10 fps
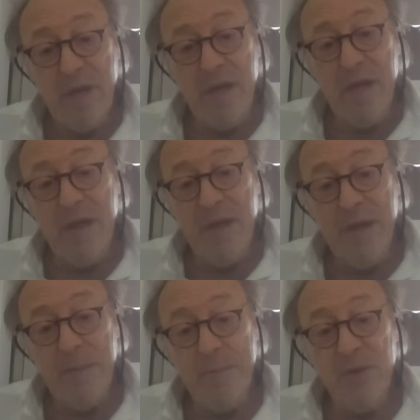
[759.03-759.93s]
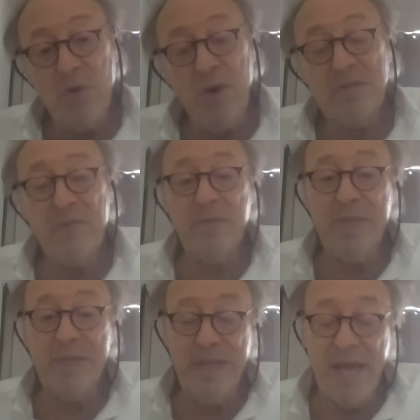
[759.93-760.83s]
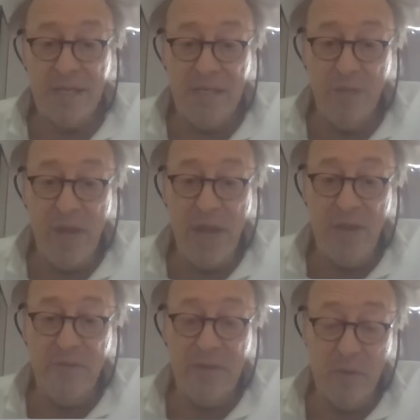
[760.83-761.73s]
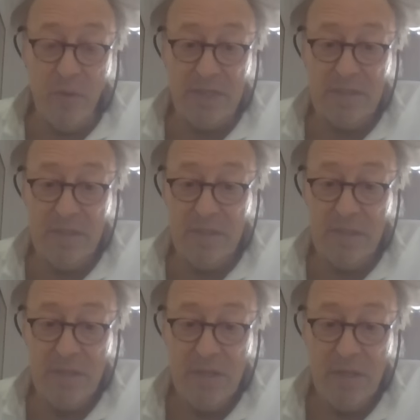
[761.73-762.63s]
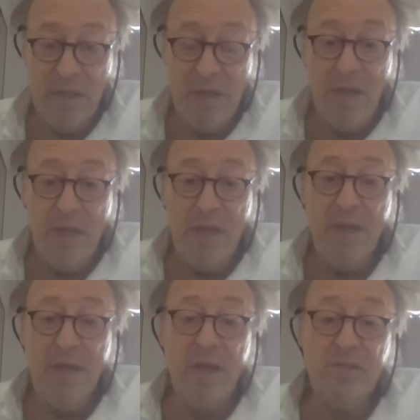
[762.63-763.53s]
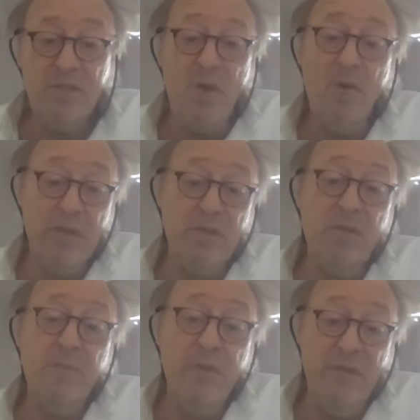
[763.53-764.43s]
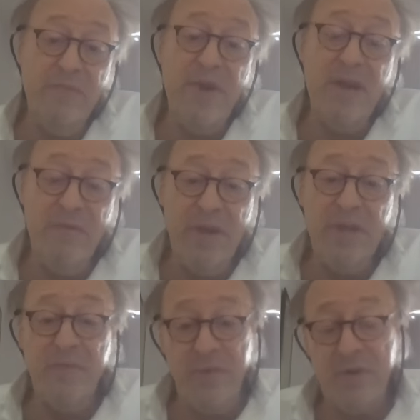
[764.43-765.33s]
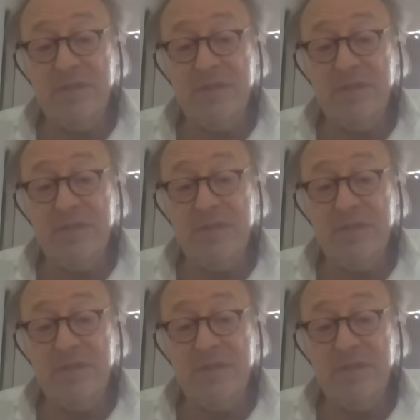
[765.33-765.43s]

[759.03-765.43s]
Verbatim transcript: uh, because of the mentality we have in the West. Uh, so it's going to be a very, very difficult